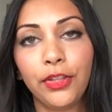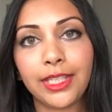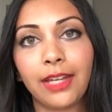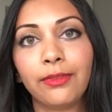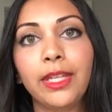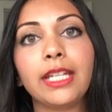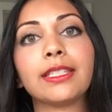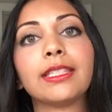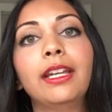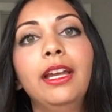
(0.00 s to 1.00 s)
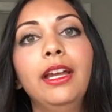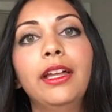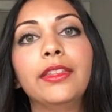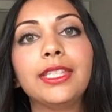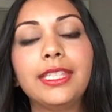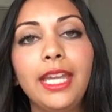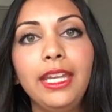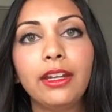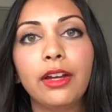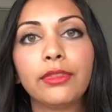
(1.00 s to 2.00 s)
kind of things. The
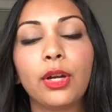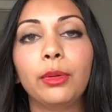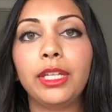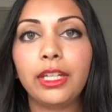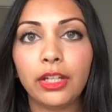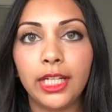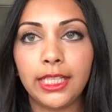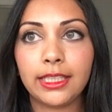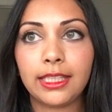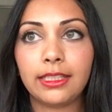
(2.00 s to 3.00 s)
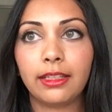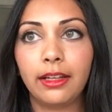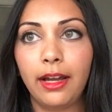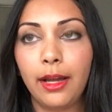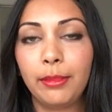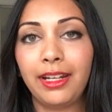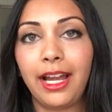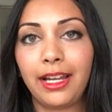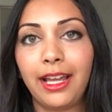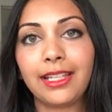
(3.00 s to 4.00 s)
state of coherence
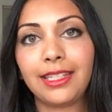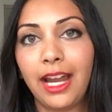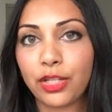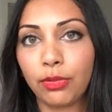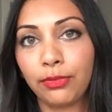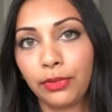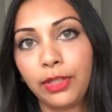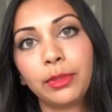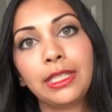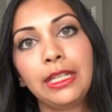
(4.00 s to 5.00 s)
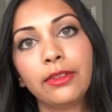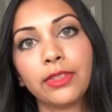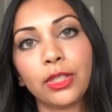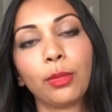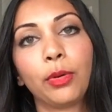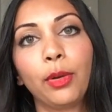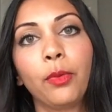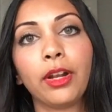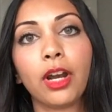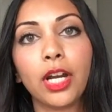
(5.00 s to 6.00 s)
has an actual frequency of
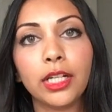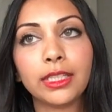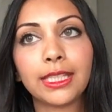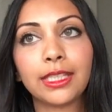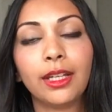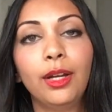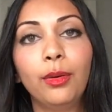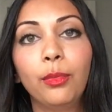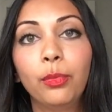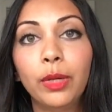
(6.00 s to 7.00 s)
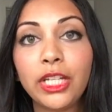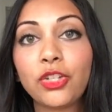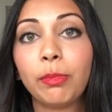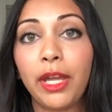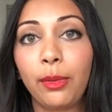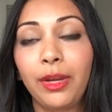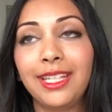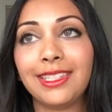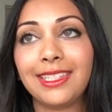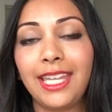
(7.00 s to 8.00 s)
0.1 hertz, which, by the way,
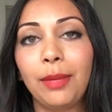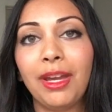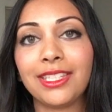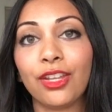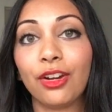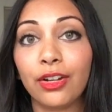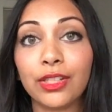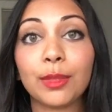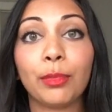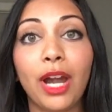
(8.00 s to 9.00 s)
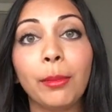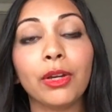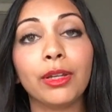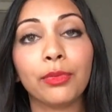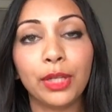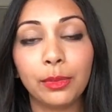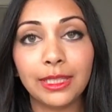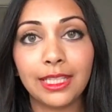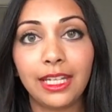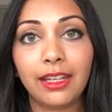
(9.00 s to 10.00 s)
is the same as the Earth's primary
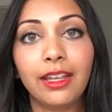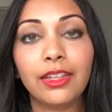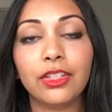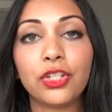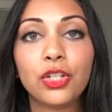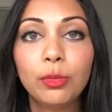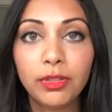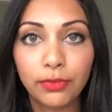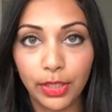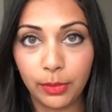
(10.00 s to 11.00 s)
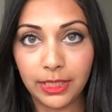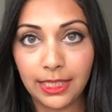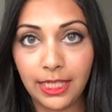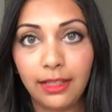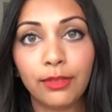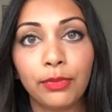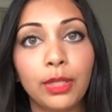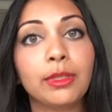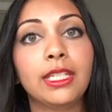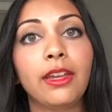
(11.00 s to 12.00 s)
frequency. The Schumann frequency, the
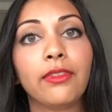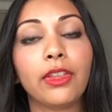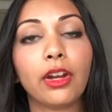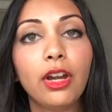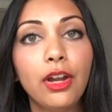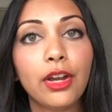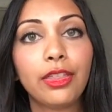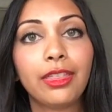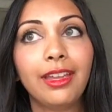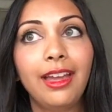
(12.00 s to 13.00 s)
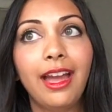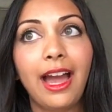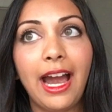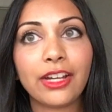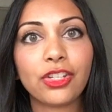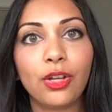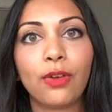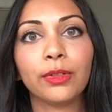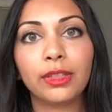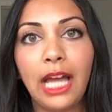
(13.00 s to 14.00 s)
frequency of the Earth, actually
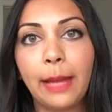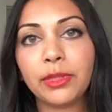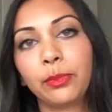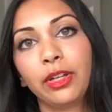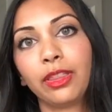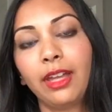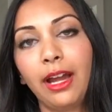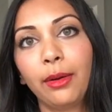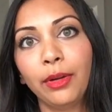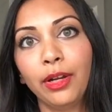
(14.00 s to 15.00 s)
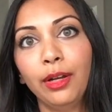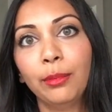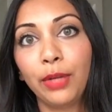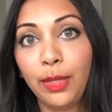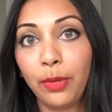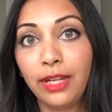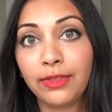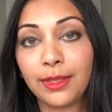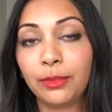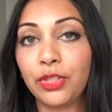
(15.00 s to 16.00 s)
overlaps with our
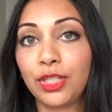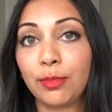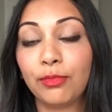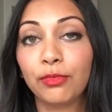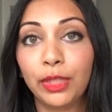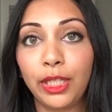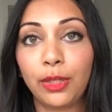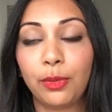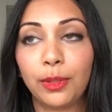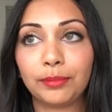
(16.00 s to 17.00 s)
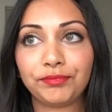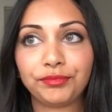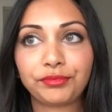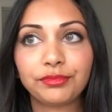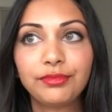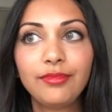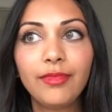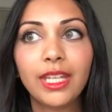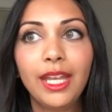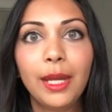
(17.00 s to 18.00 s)
brainwaves, which is really cool.
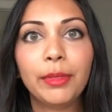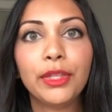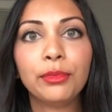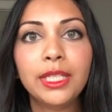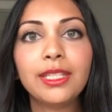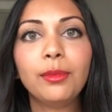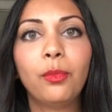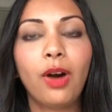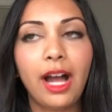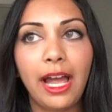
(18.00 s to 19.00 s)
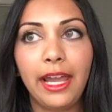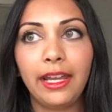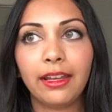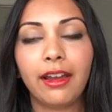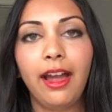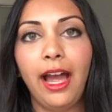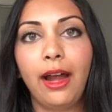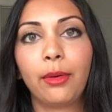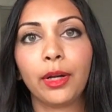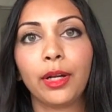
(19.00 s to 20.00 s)
But the reason why
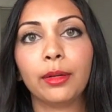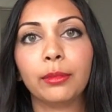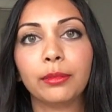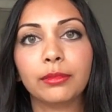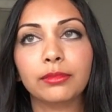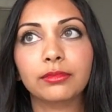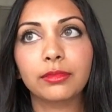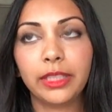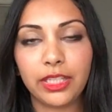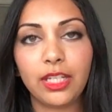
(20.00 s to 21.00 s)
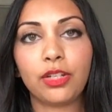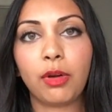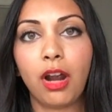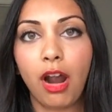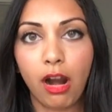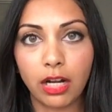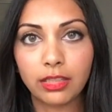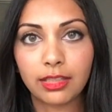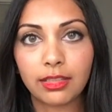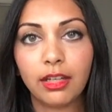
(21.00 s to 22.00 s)
our listening to our
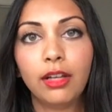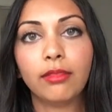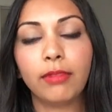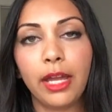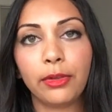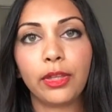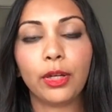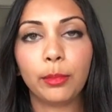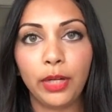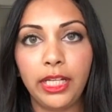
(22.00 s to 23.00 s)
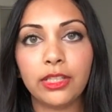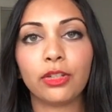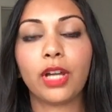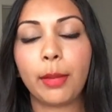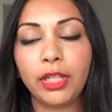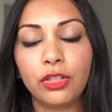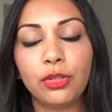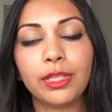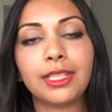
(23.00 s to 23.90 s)
hearts rather than our brains or coming into